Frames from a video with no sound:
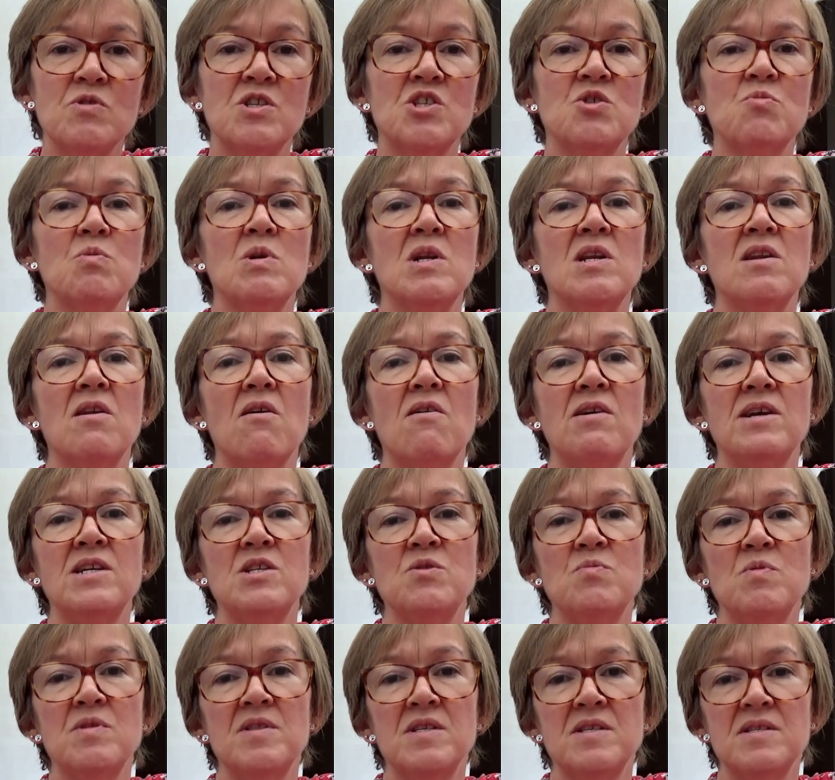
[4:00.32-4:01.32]
which were
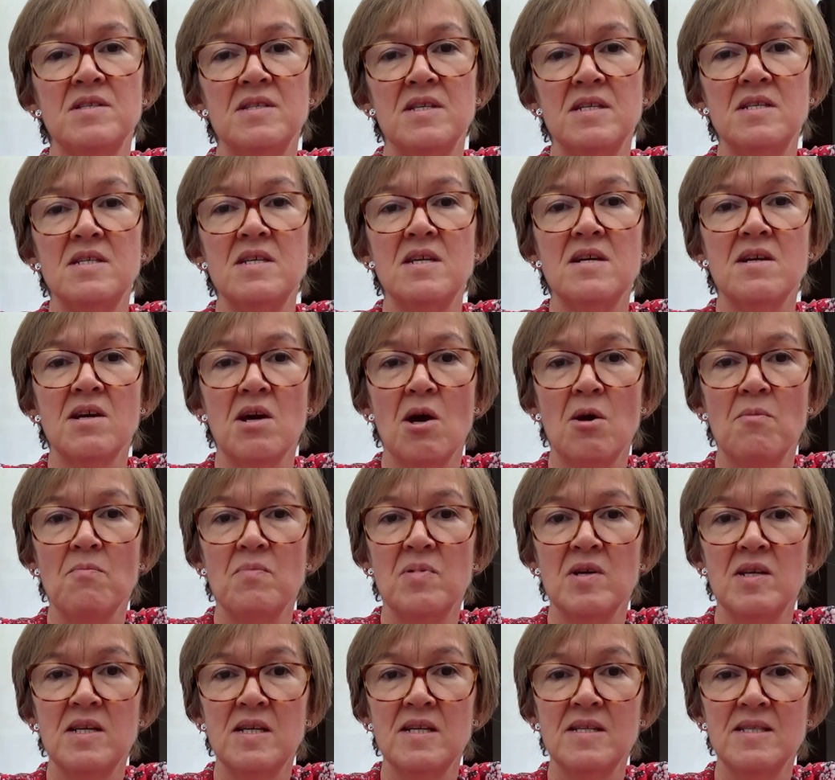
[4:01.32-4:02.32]
lined with the city
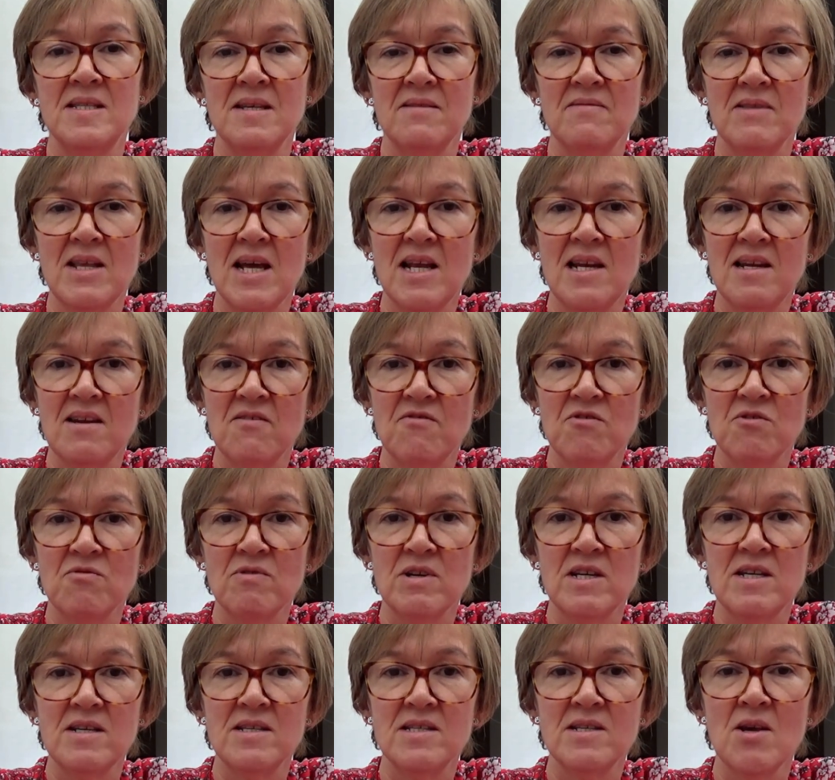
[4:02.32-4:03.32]
companies in their
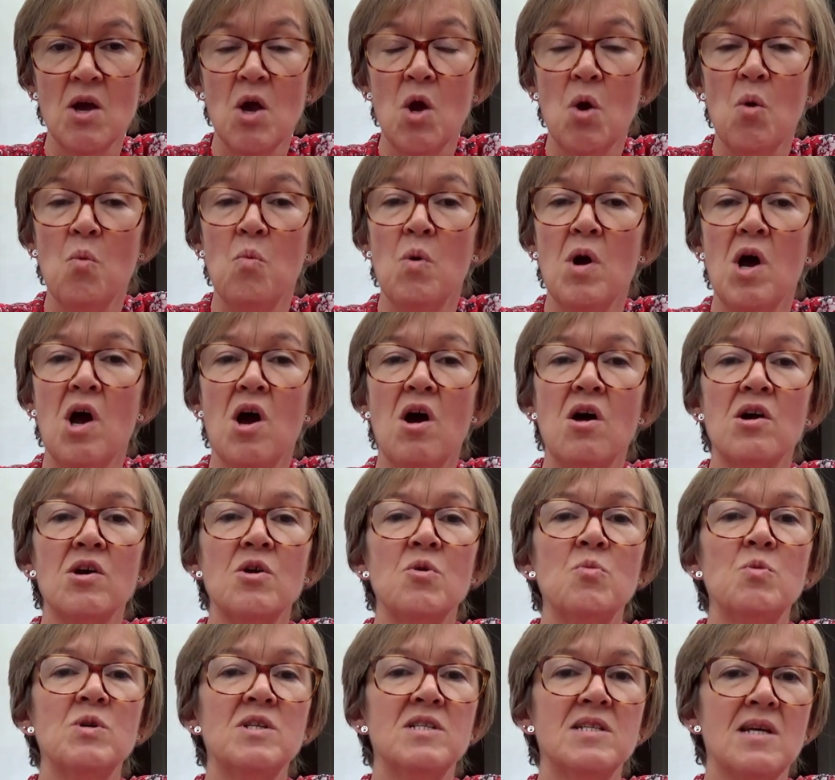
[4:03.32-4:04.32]
liveries, were
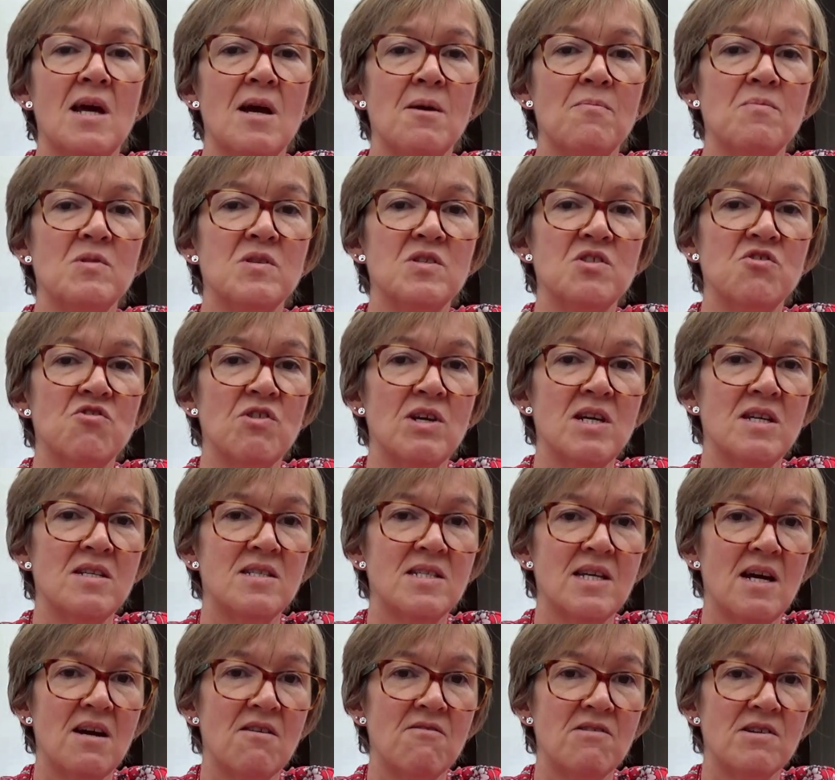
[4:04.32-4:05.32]
hung with tapestry
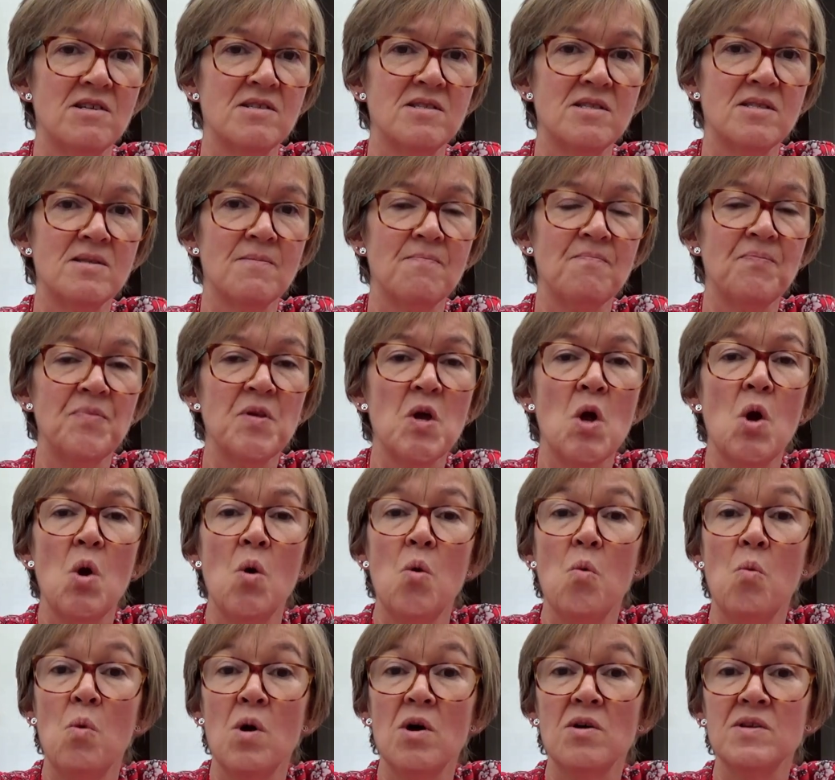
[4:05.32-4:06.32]
and arras,
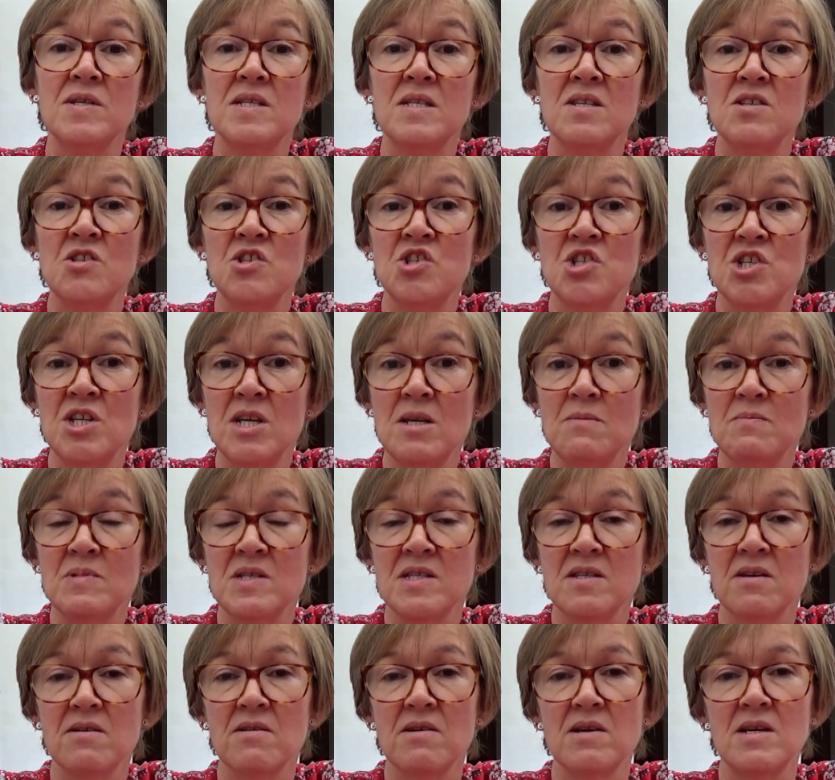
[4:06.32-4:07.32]
whilst in
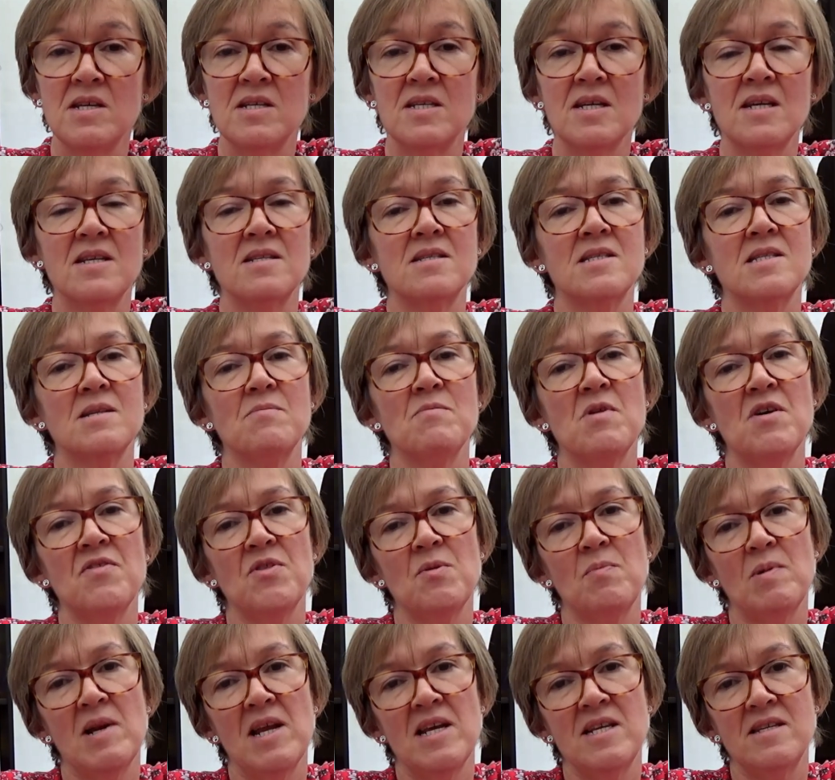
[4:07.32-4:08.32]
Cheapside and some
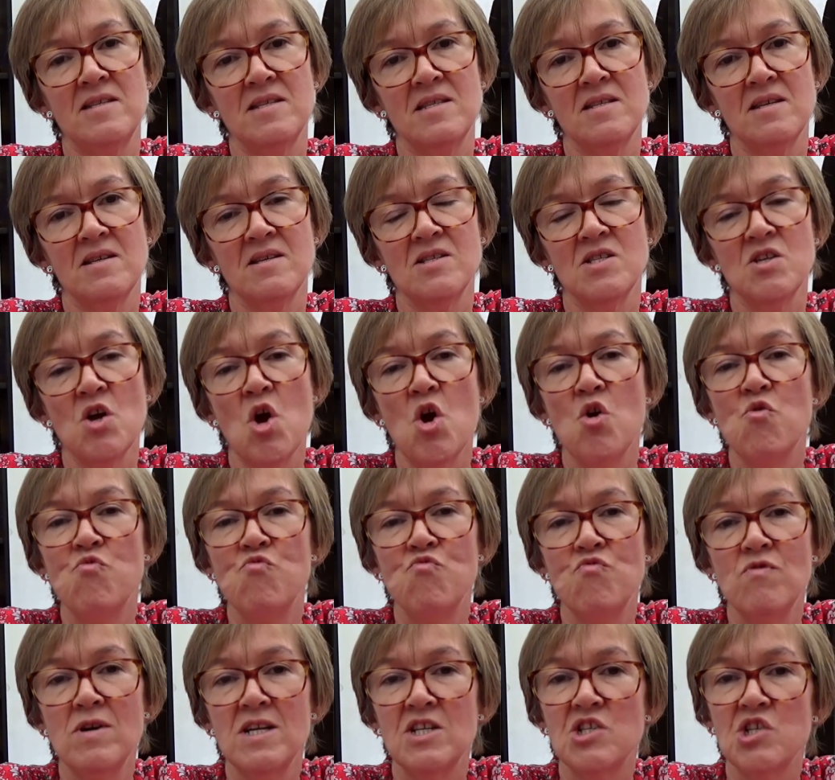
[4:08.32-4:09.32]
other places,
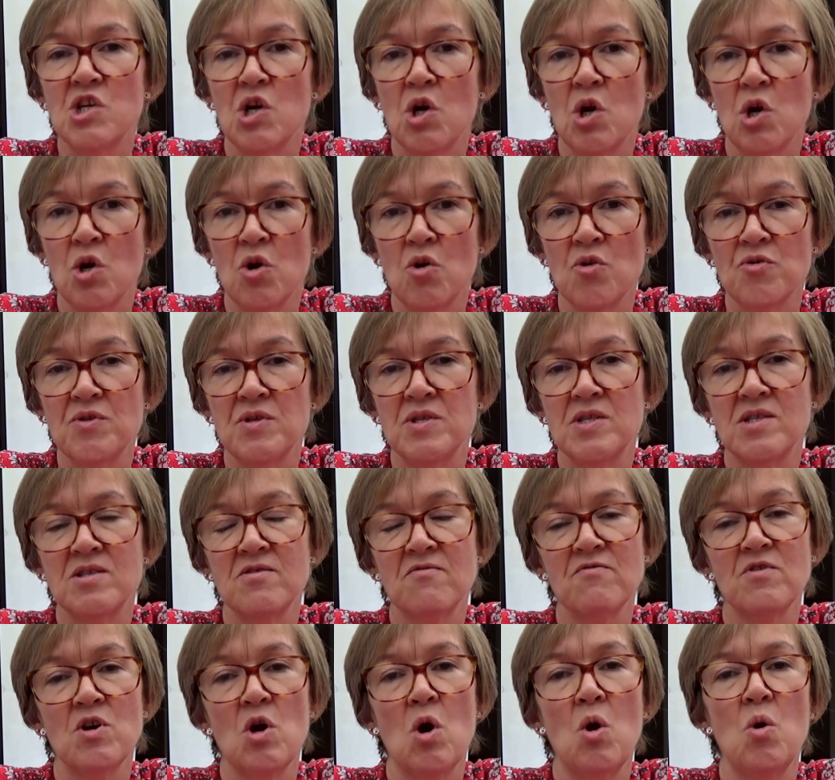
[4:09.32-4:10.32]
rich cloths
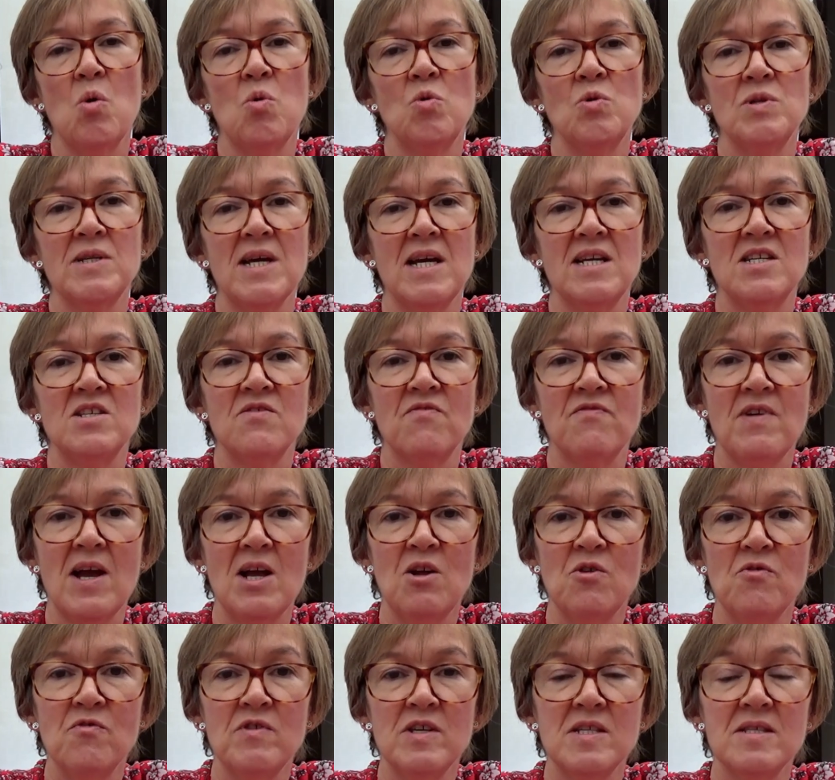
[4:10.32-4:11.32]
of gold and
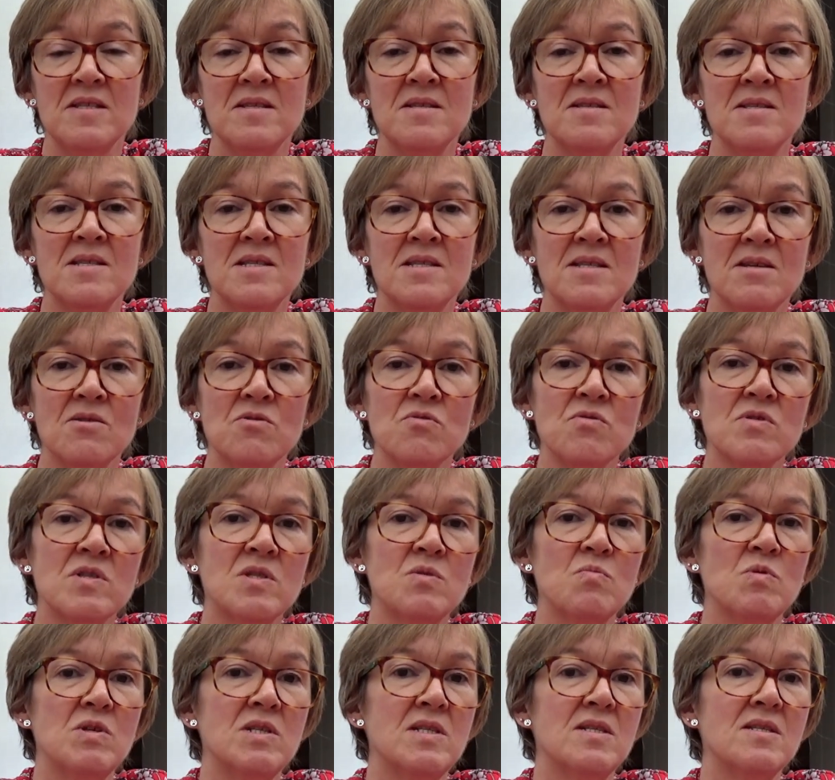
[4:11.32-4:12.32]
velvets and
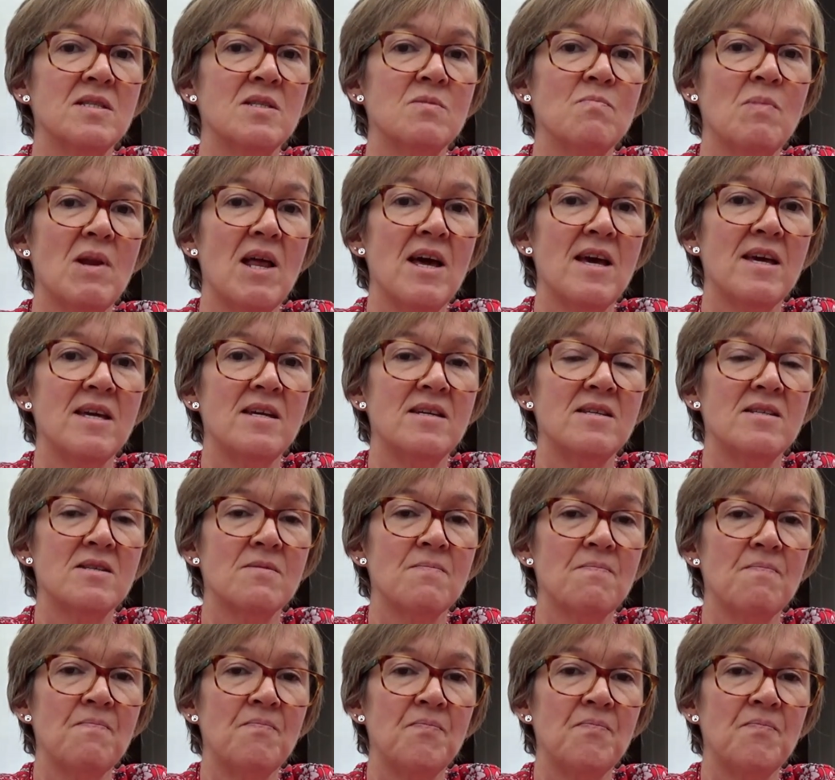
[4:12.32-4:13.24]
silks were displayed.